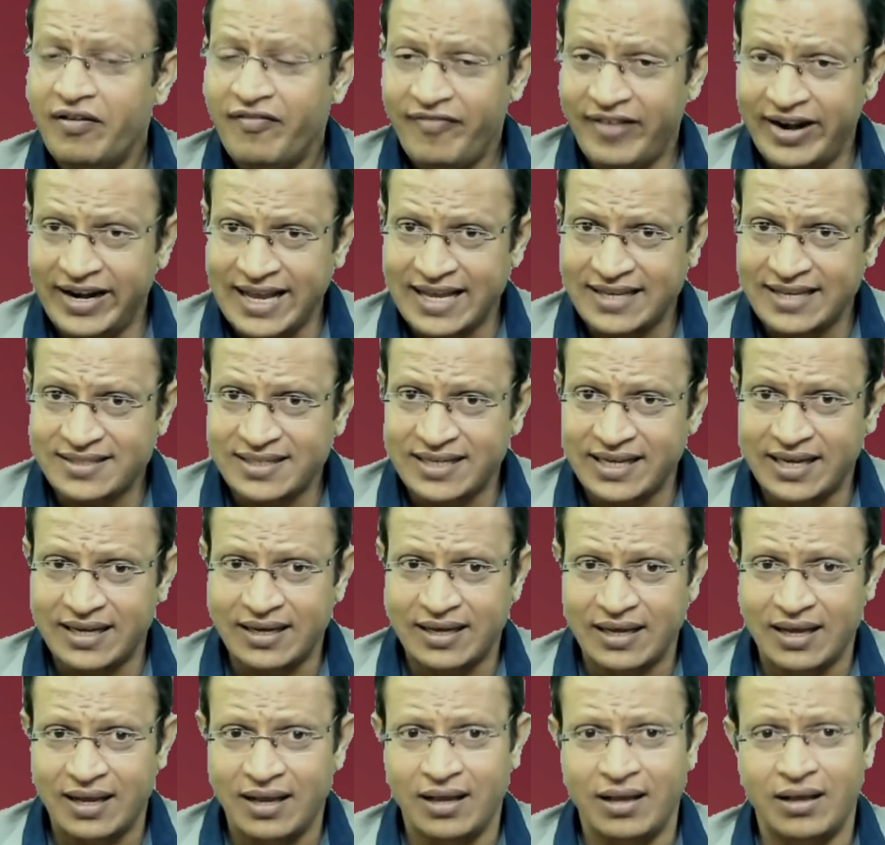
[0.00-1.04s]

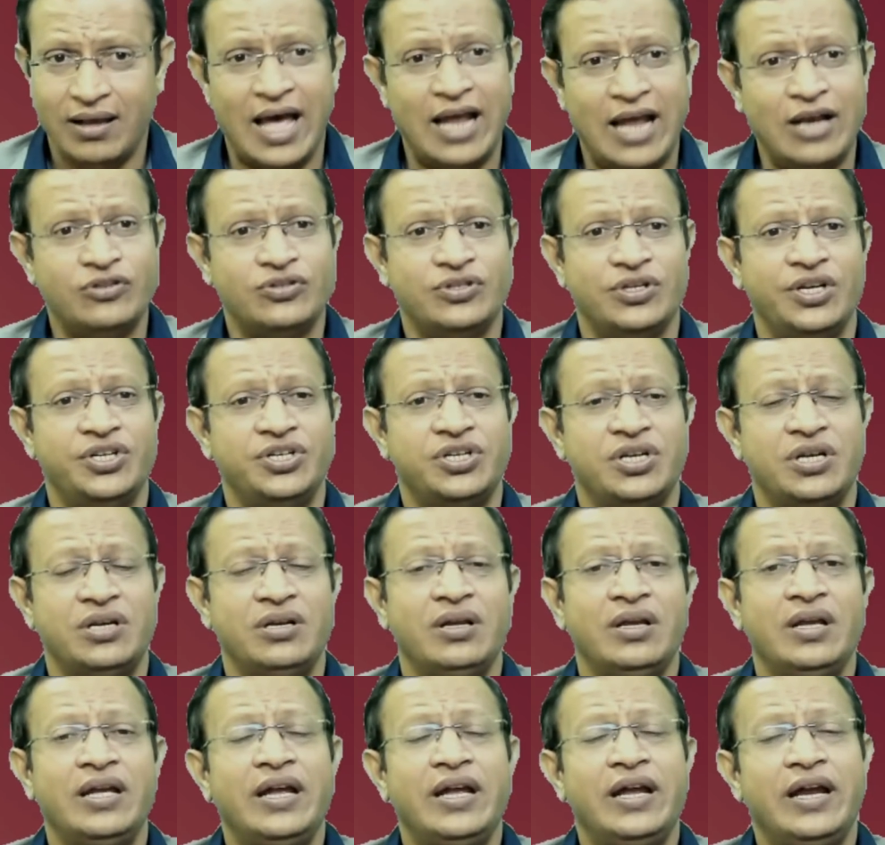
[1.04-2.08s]
Fantastic uh,
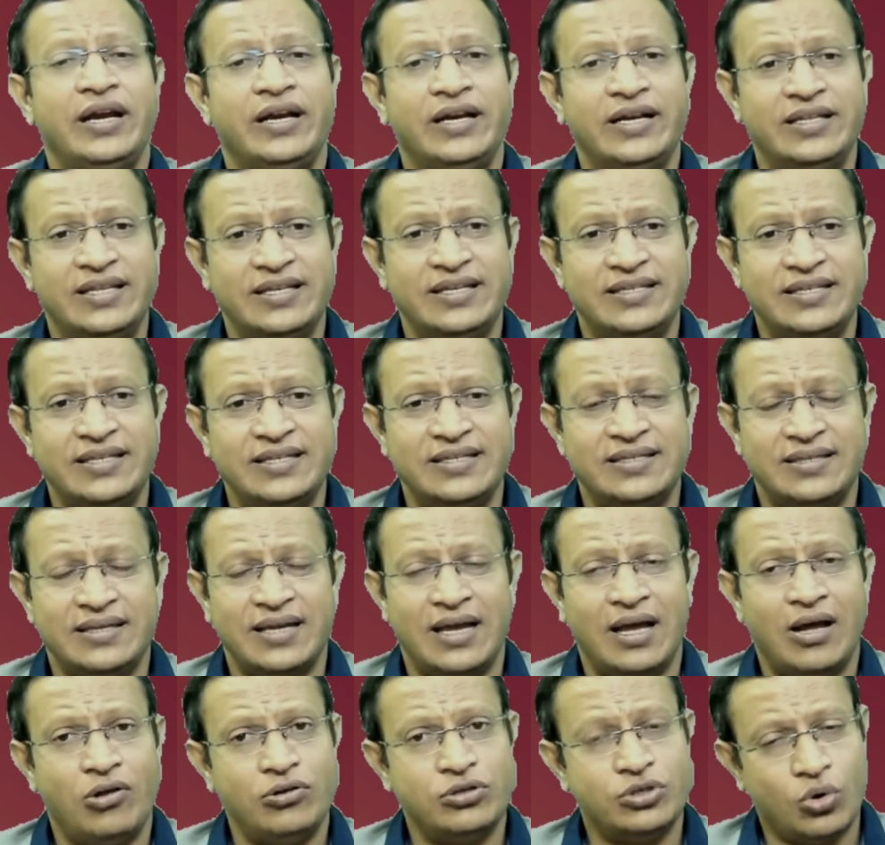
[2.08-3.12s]
hallucination. This is
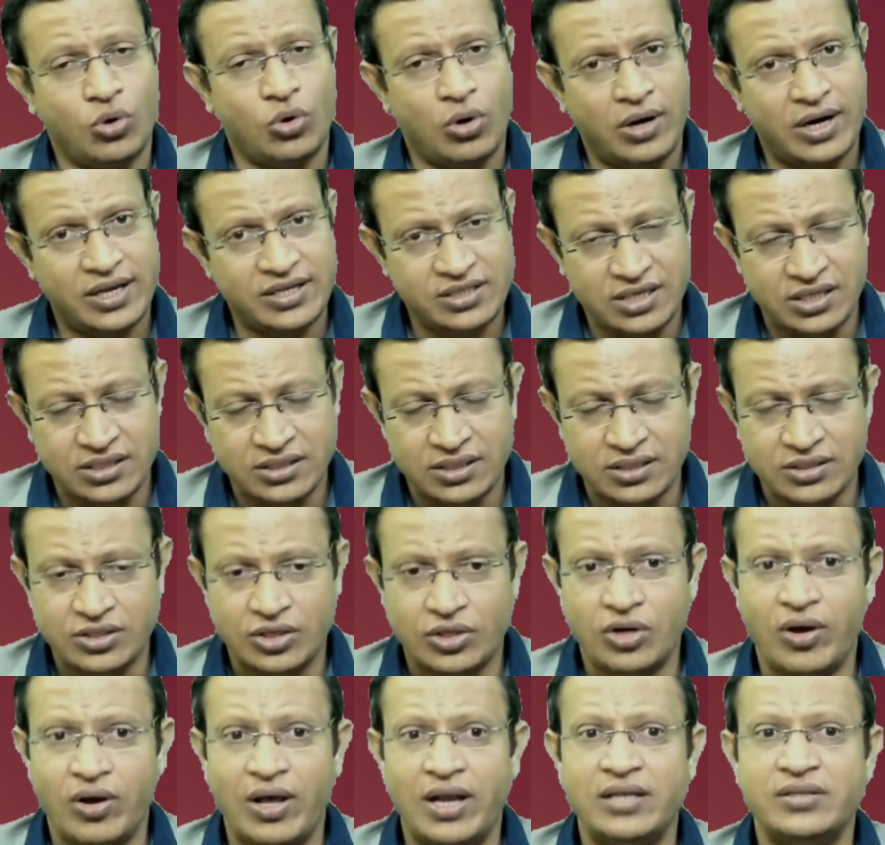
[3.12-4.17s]
also called as
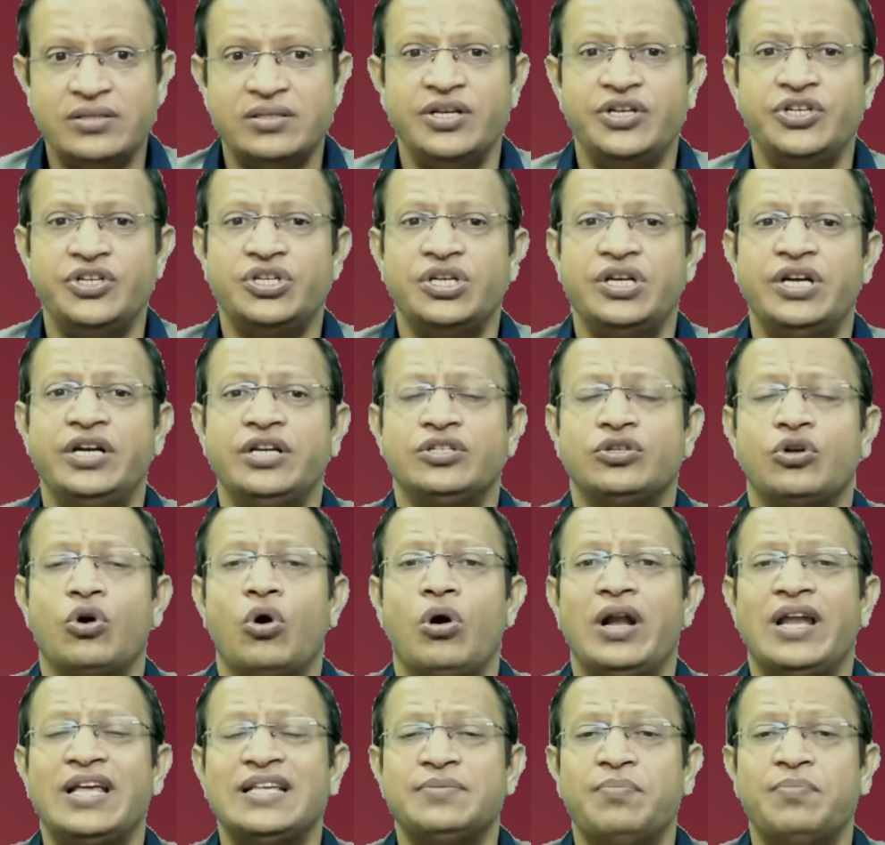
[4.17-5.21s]
dissociative hallucination. It is
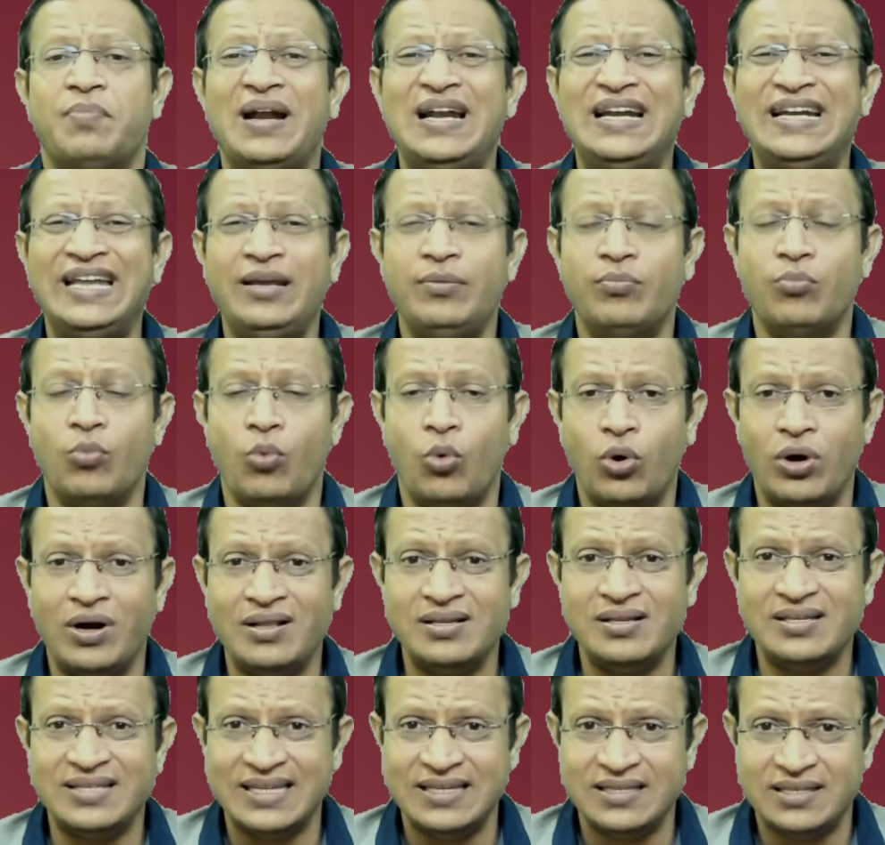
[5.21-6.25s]
called as
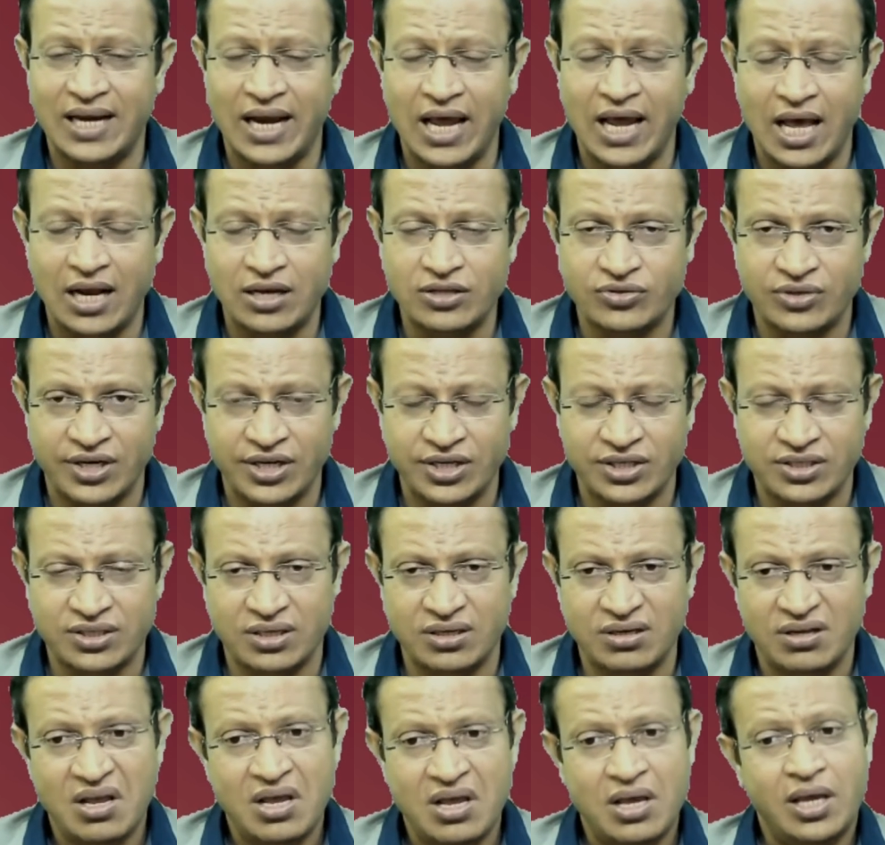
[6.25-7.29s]
multimodal sensory
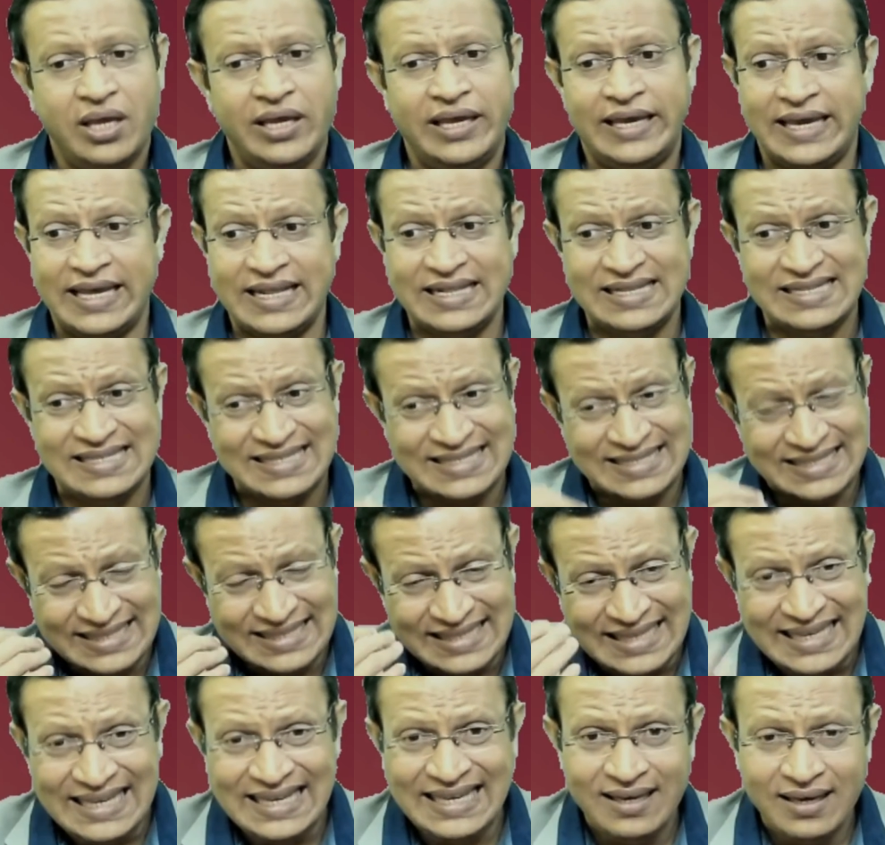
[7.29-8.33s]
hallucination. He can
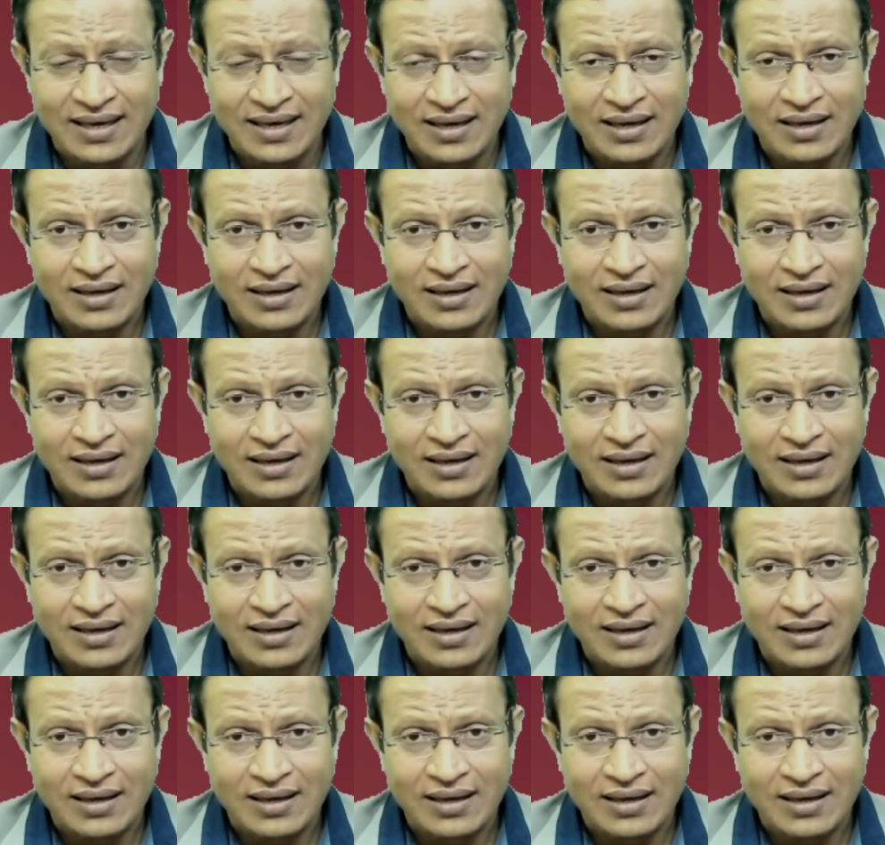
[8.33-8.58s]
see